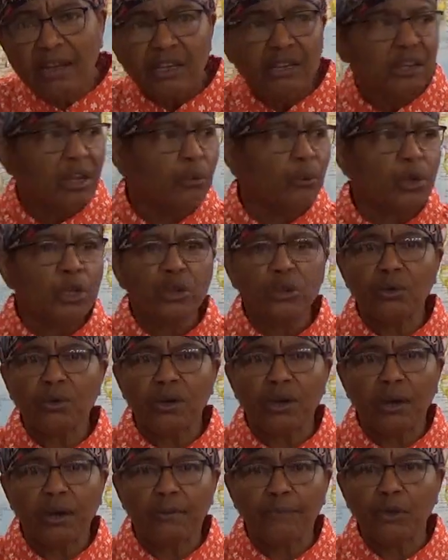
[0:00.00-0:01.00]
then when you
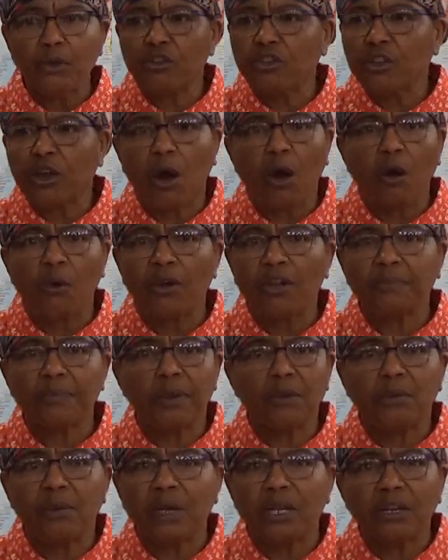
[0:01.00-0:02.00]
come, you should always
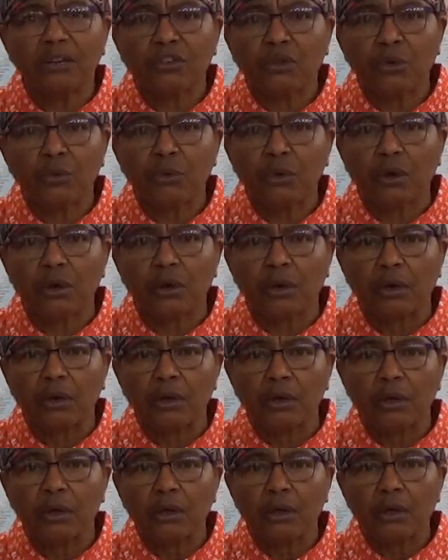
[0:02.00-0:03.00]
be willing to work.
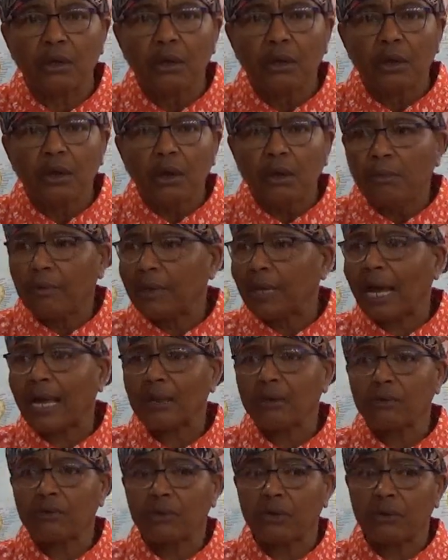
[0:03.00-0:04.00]
Well, I
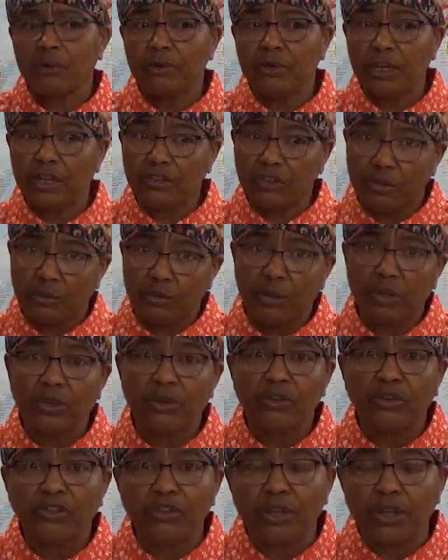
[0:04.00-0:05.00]
don't do dishes. Well,
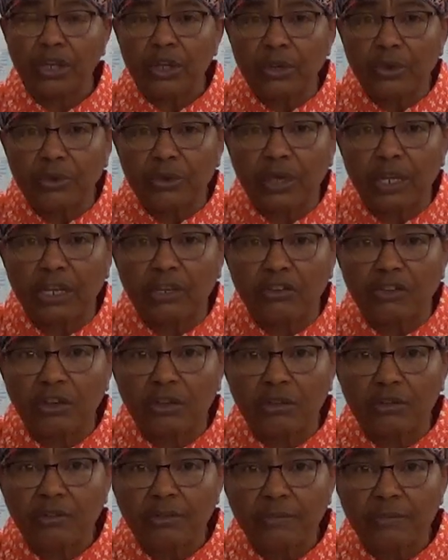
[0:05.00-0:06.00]
you should do
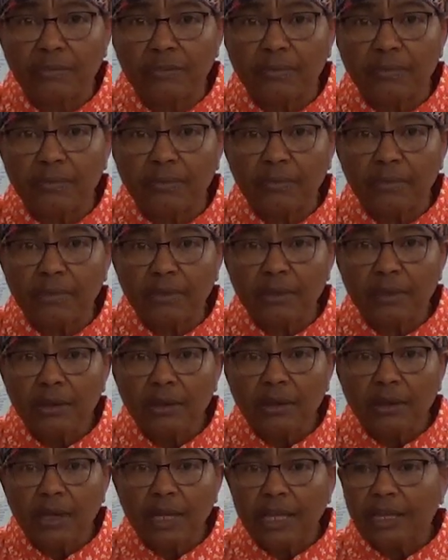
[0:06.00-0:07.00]
dishes.
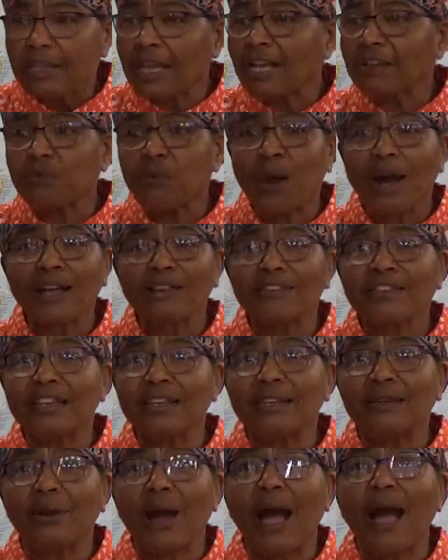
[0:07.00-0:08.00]
That's why I
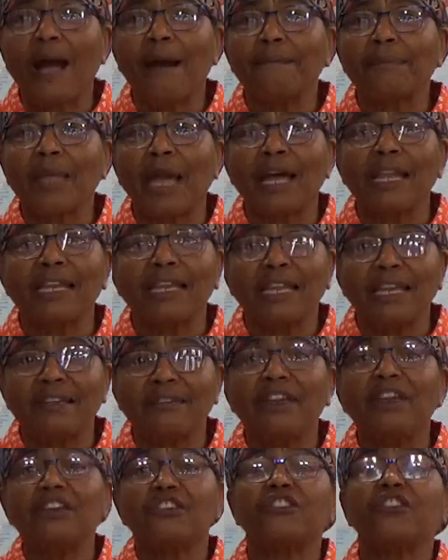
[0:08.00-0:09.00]
tell her I'm not
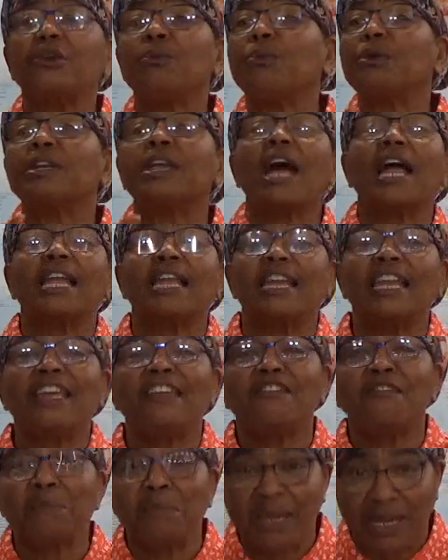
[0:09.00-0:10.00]
leave. She will not
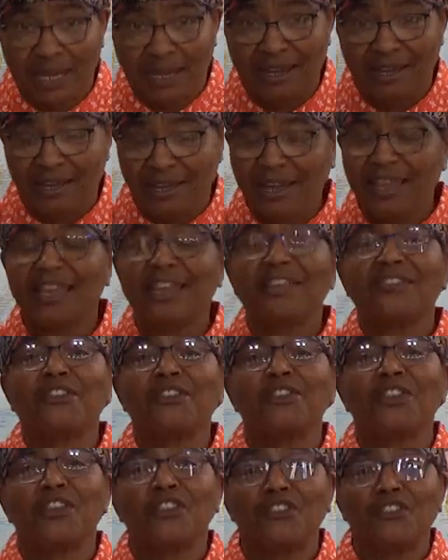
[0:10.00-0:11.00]
leave me
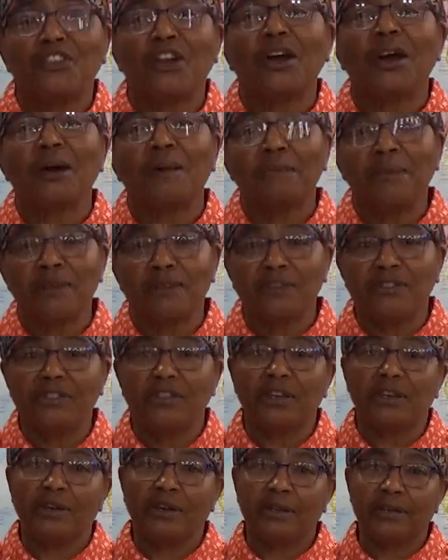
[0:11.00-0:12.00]
until the job is
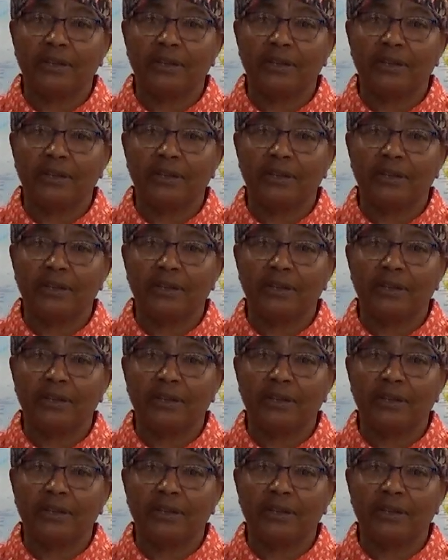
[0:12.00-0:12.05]
done,